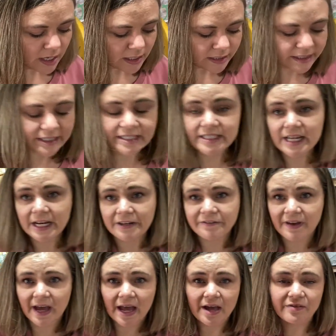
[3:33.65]

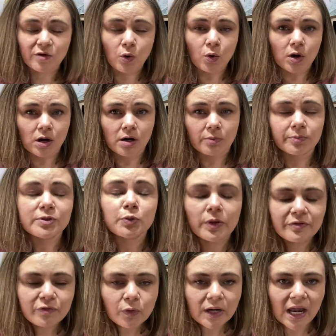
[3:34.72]
$6.95 or
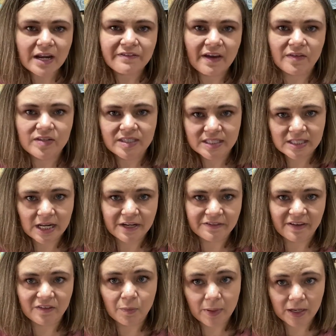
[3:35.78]
between $4.95 and
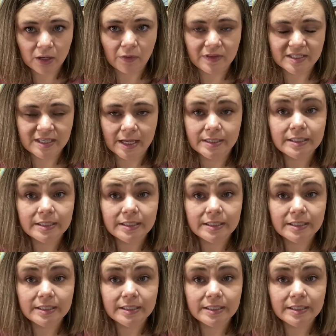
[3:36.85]
$6.95 depending on the size.